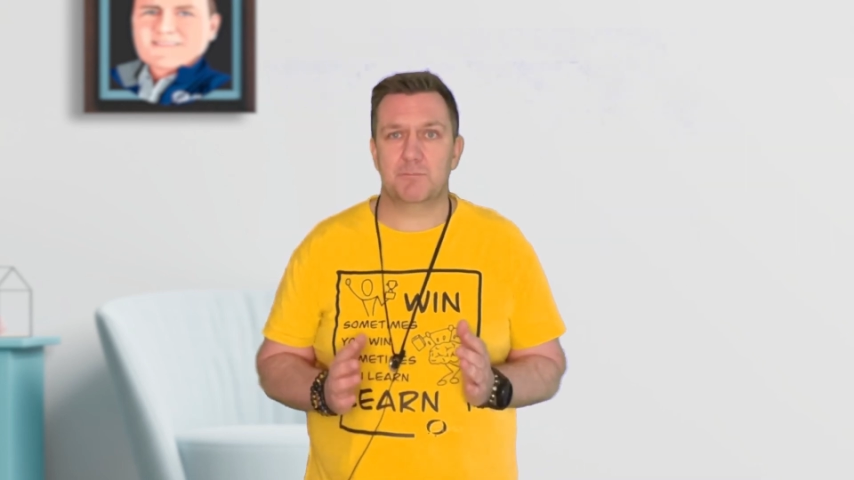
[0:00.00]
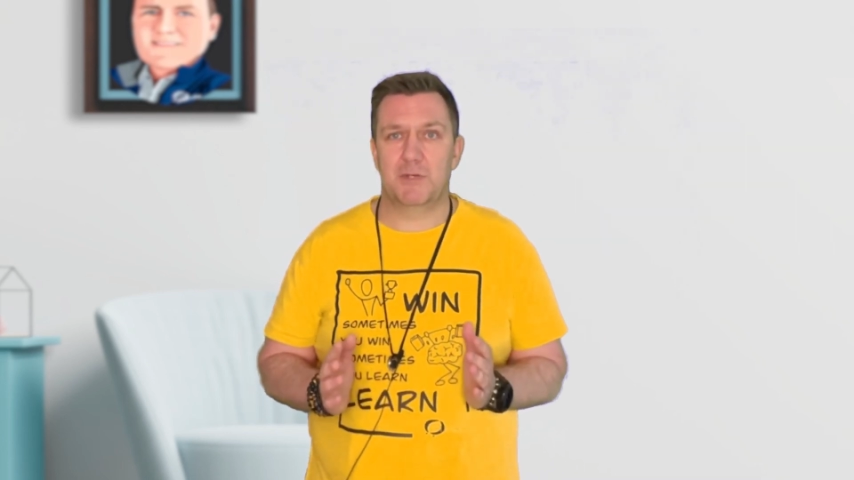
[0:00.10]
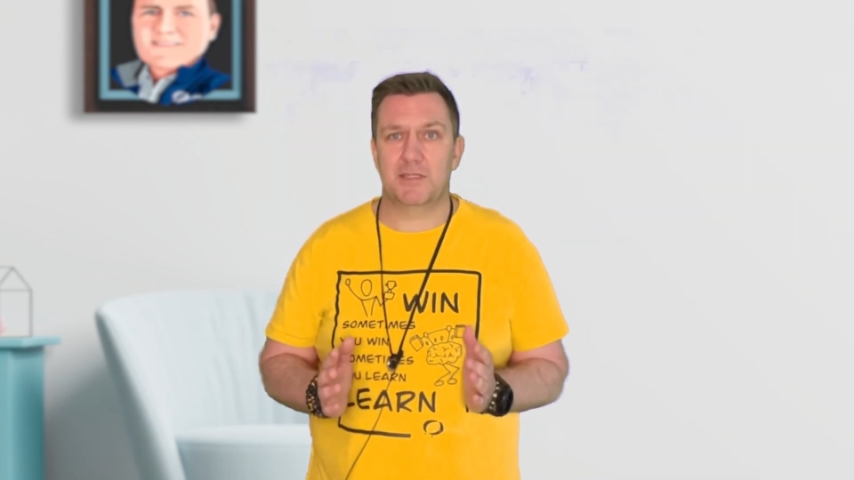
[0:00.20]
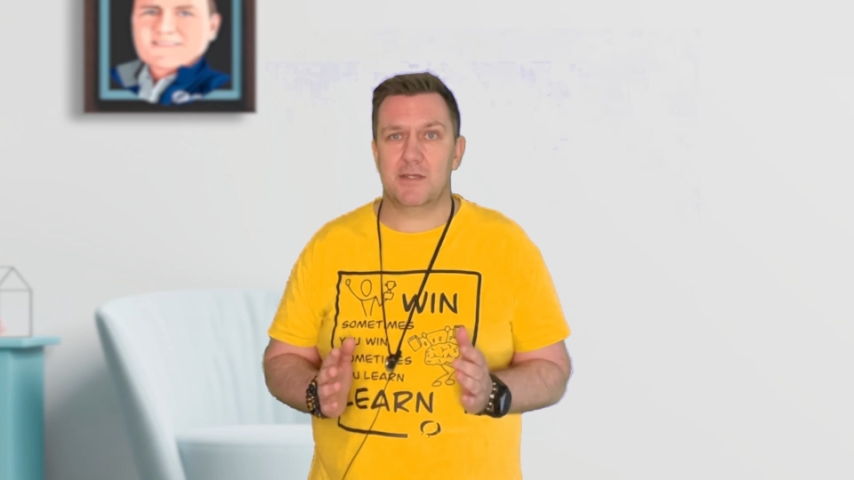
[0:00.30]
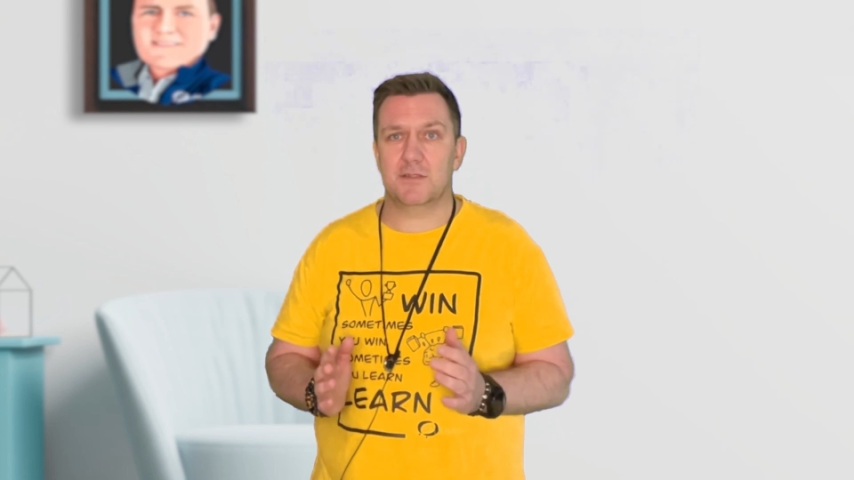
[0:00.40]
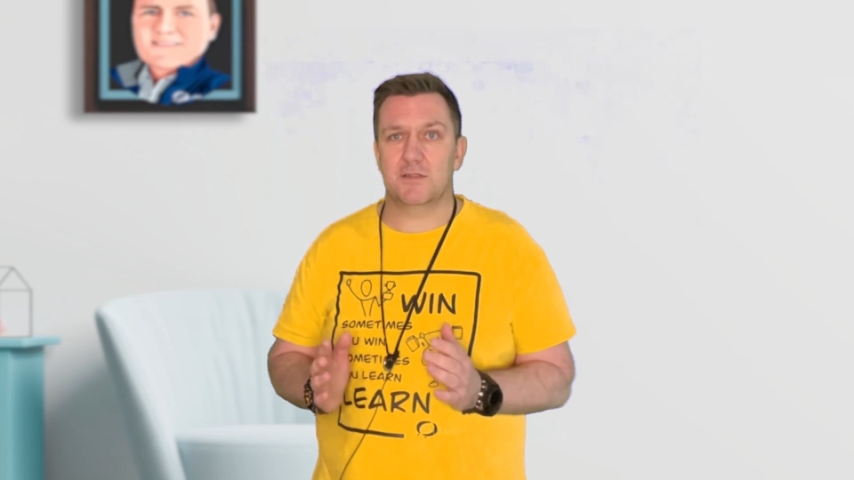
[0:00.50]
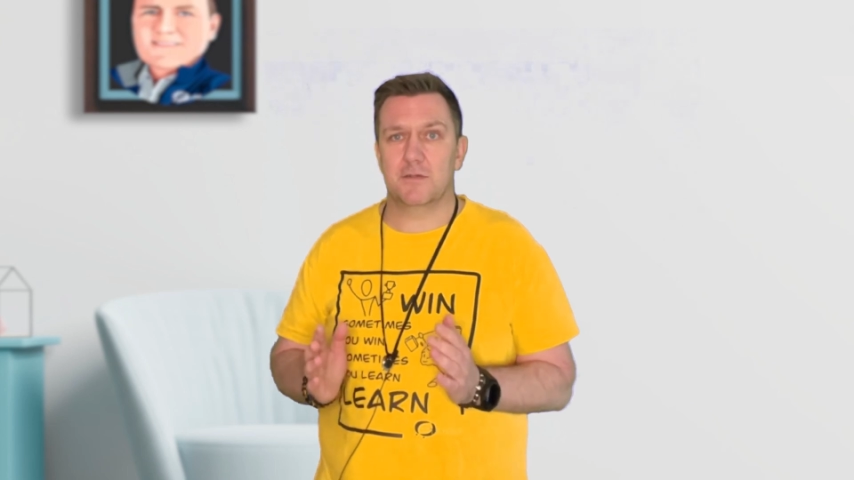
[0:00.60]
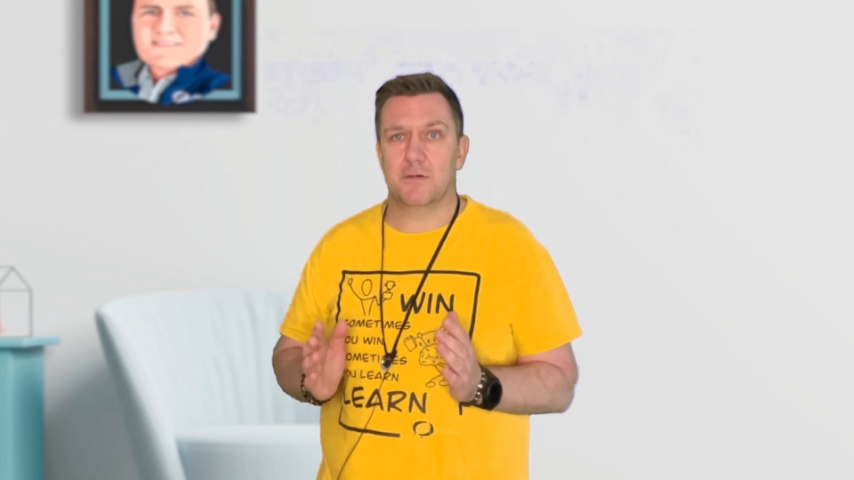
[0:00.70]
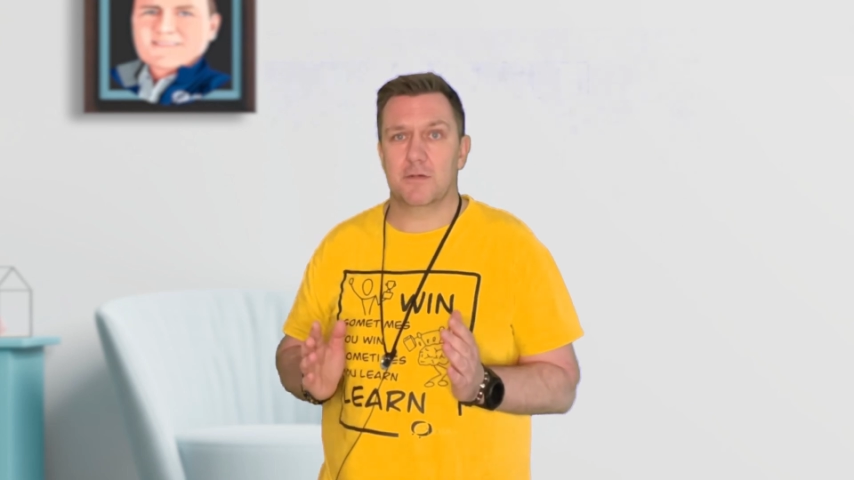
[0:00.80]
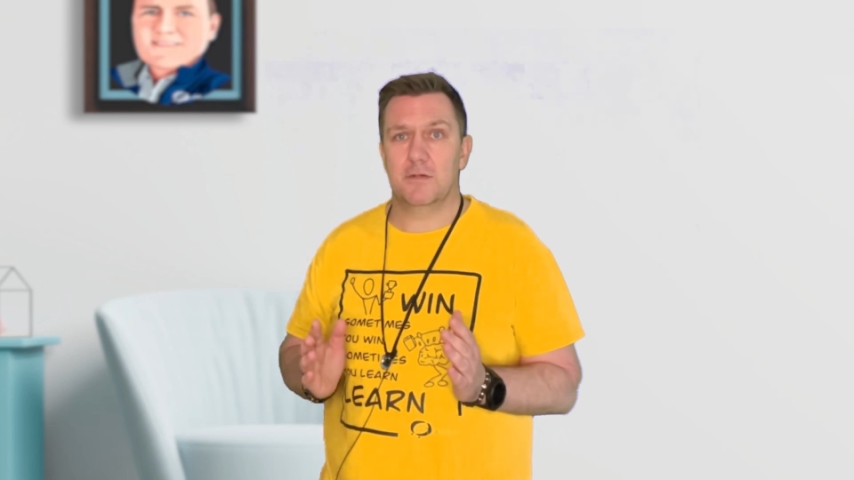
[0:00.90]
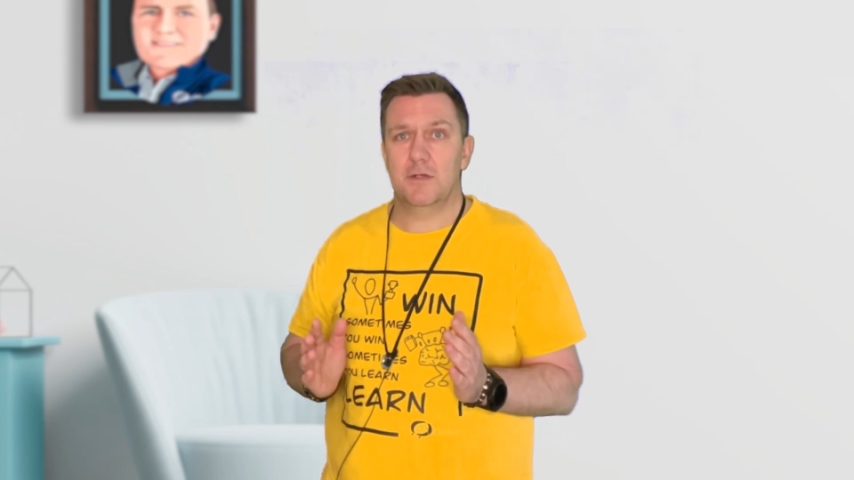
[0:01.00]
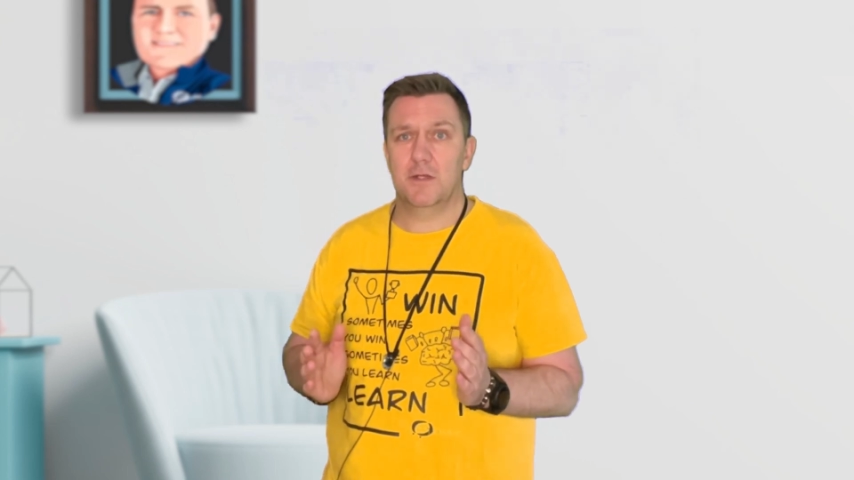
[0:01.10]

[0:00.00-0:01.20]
metrics, or any